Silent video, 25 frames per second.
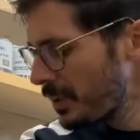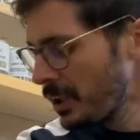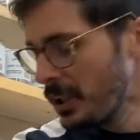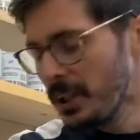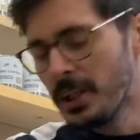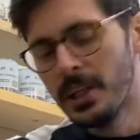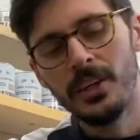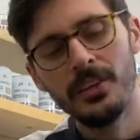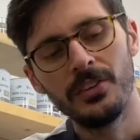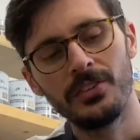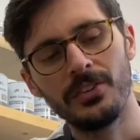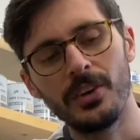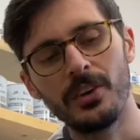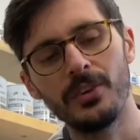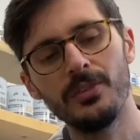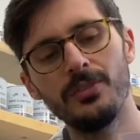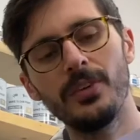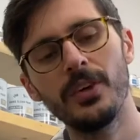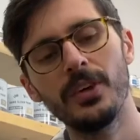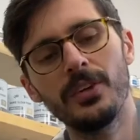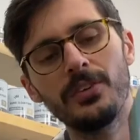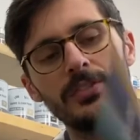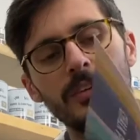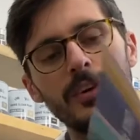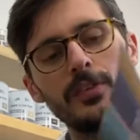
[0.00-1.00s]
So
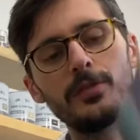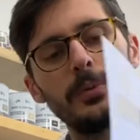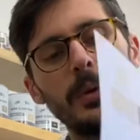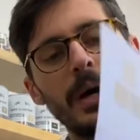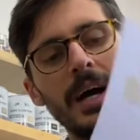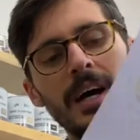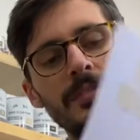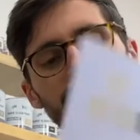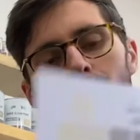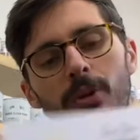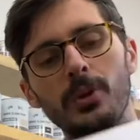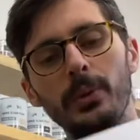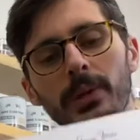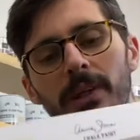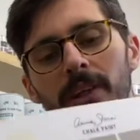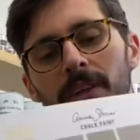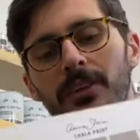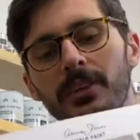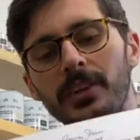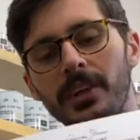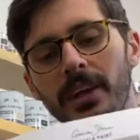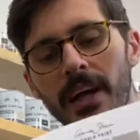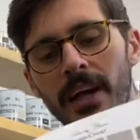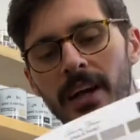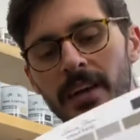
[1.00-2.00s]
first off, we'll have a quick
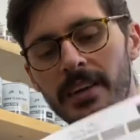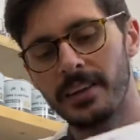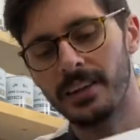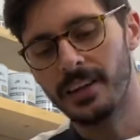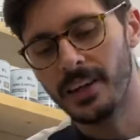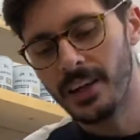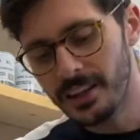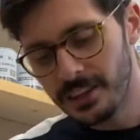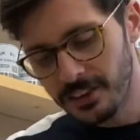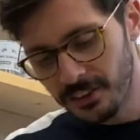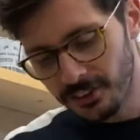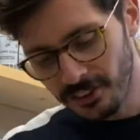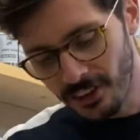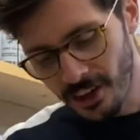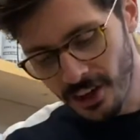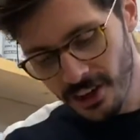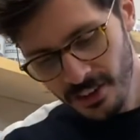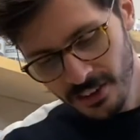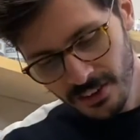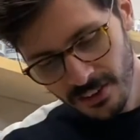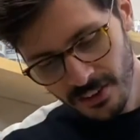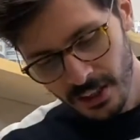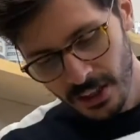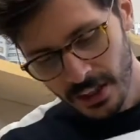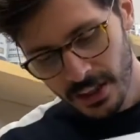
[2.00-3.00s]
look at the colour
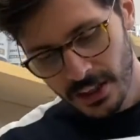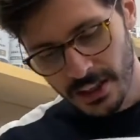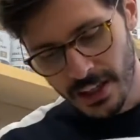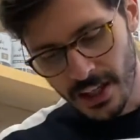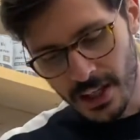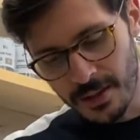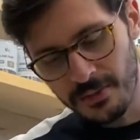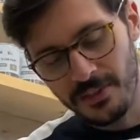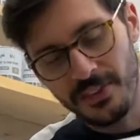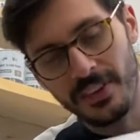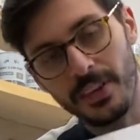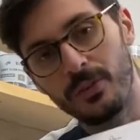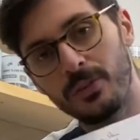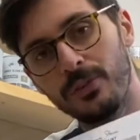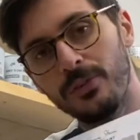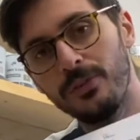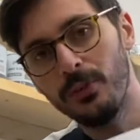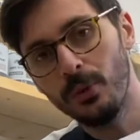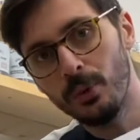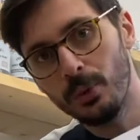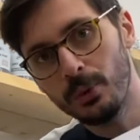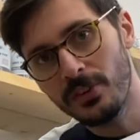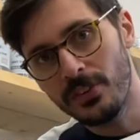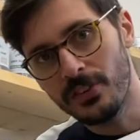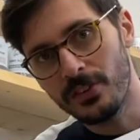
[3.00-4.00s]
chart. So there are
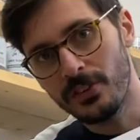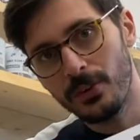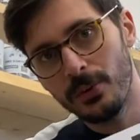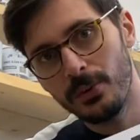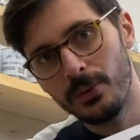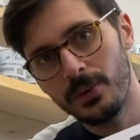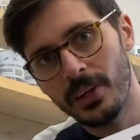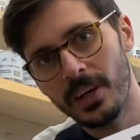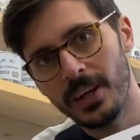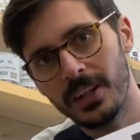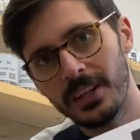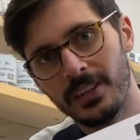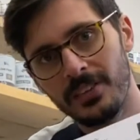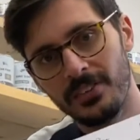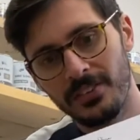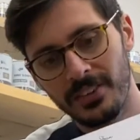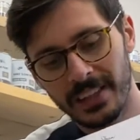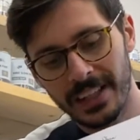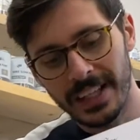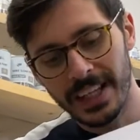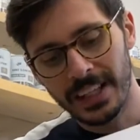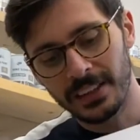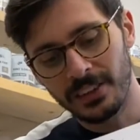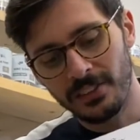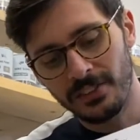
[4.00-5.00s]
42 colours in
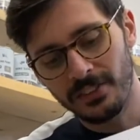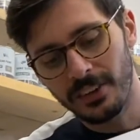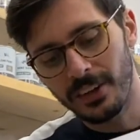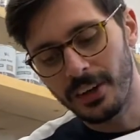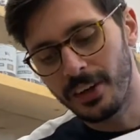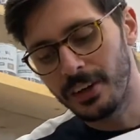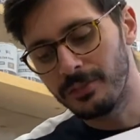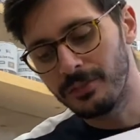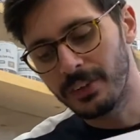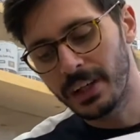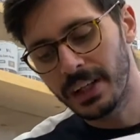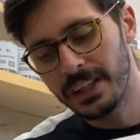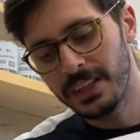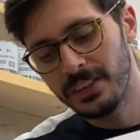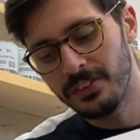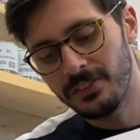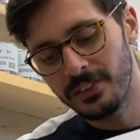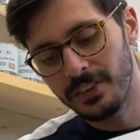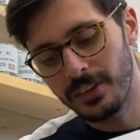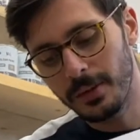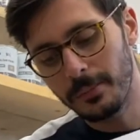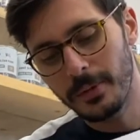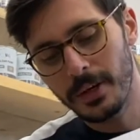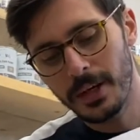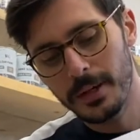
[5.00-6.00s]
the Annie Sloan range
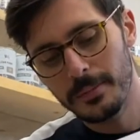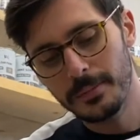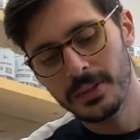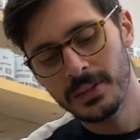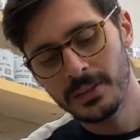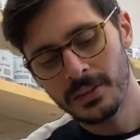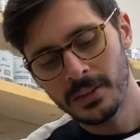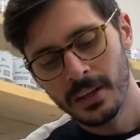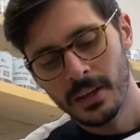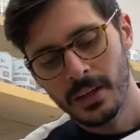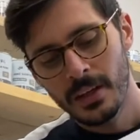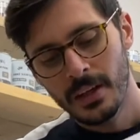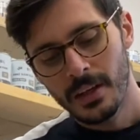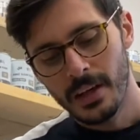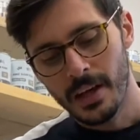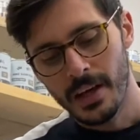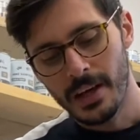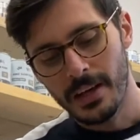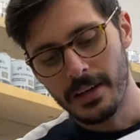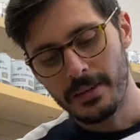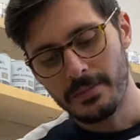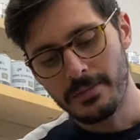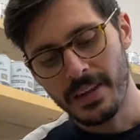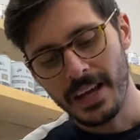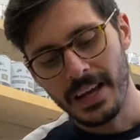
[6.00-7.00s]
at the moment,
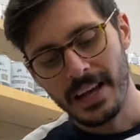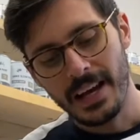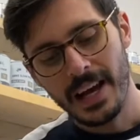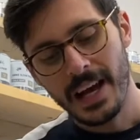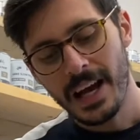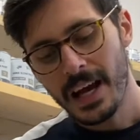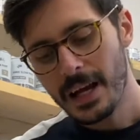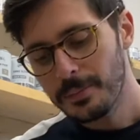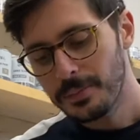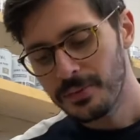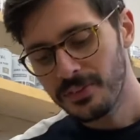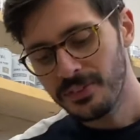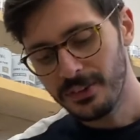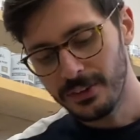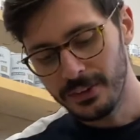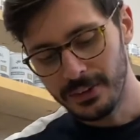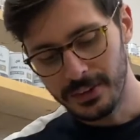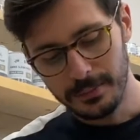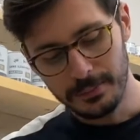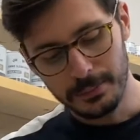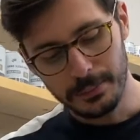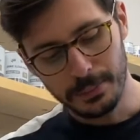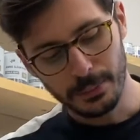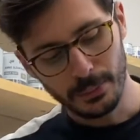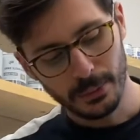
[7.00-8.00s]
and they are absolutely
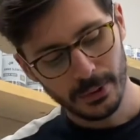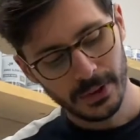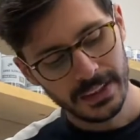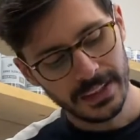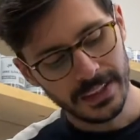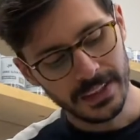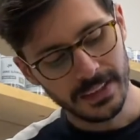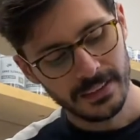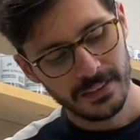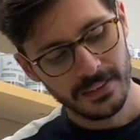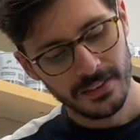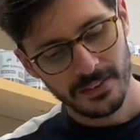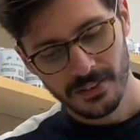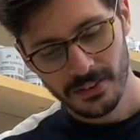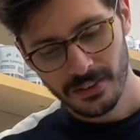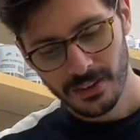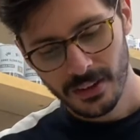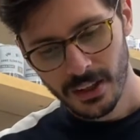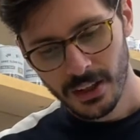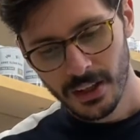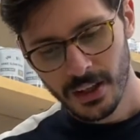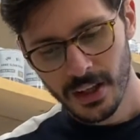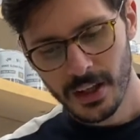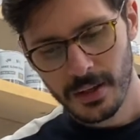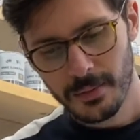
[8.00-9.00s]
brilliant.
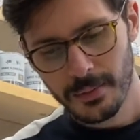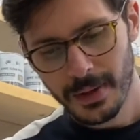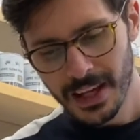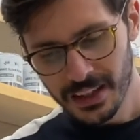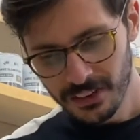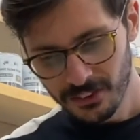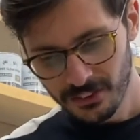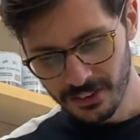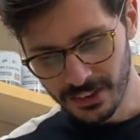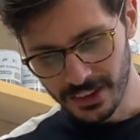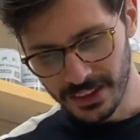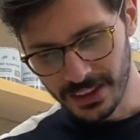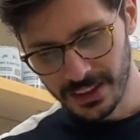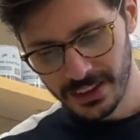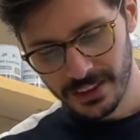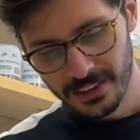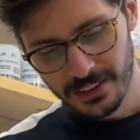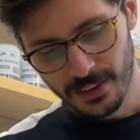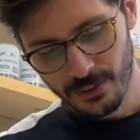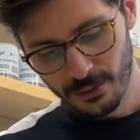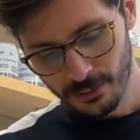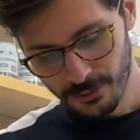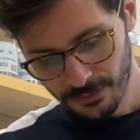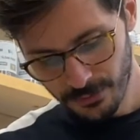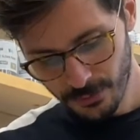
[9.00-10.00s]
Actually,
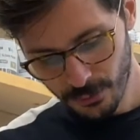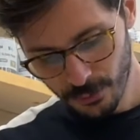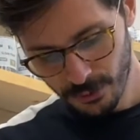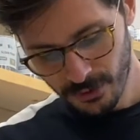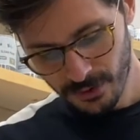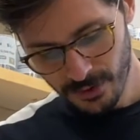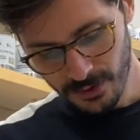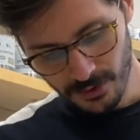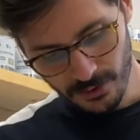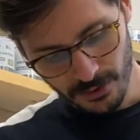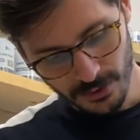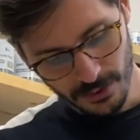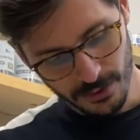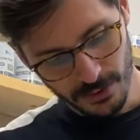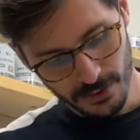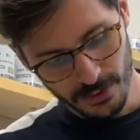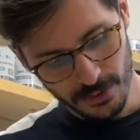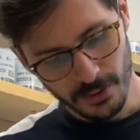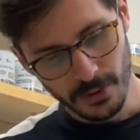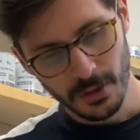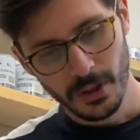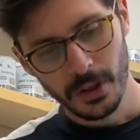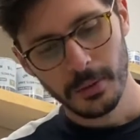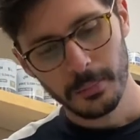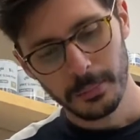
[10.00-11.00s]
there are
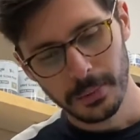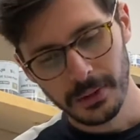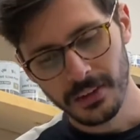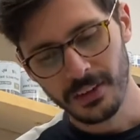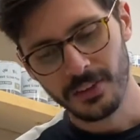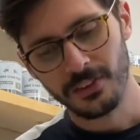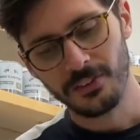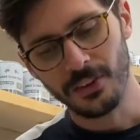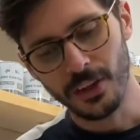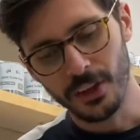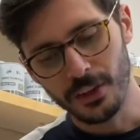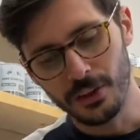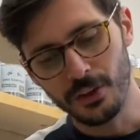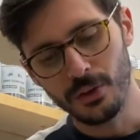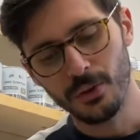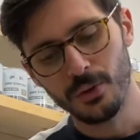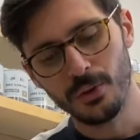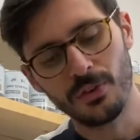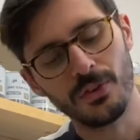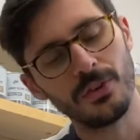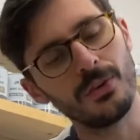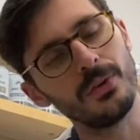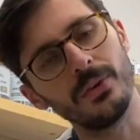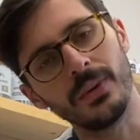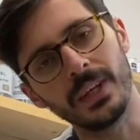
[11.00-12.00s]
42 plus a new
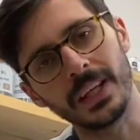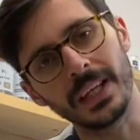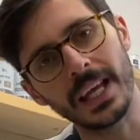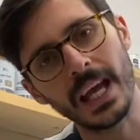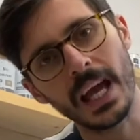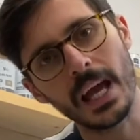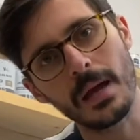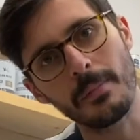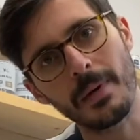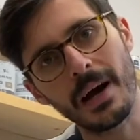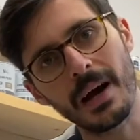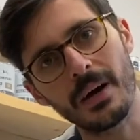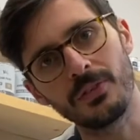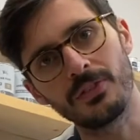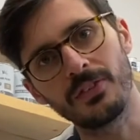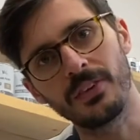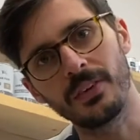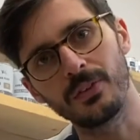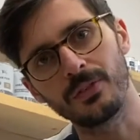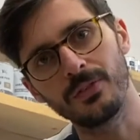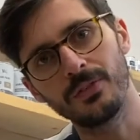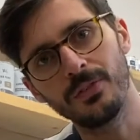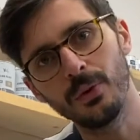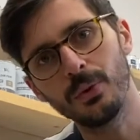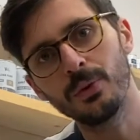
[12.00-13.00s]
2 that came out, so there
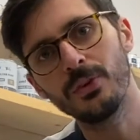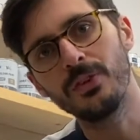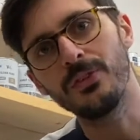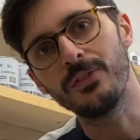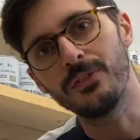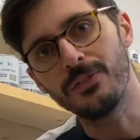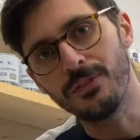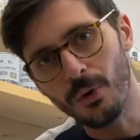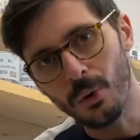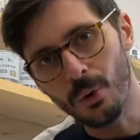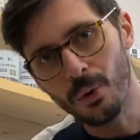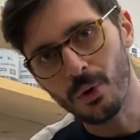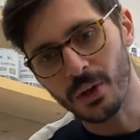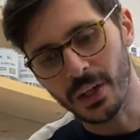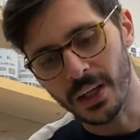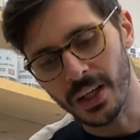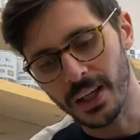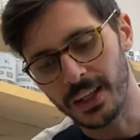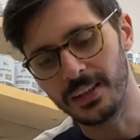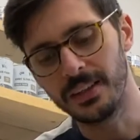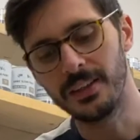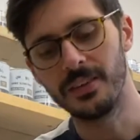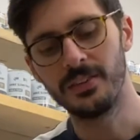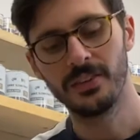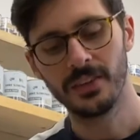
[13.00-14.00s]
are 44
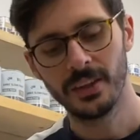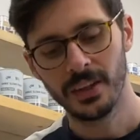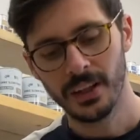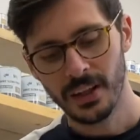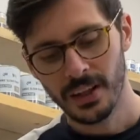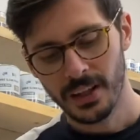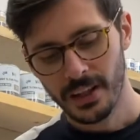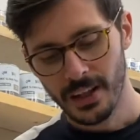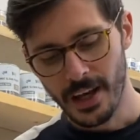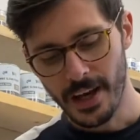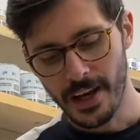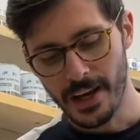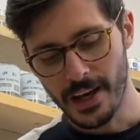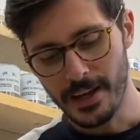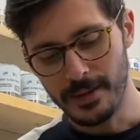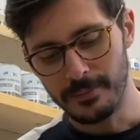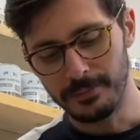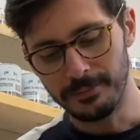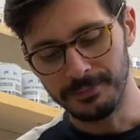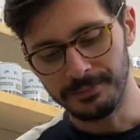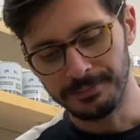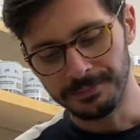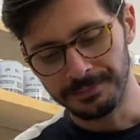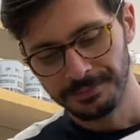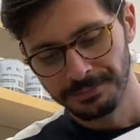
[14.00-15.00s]
colours in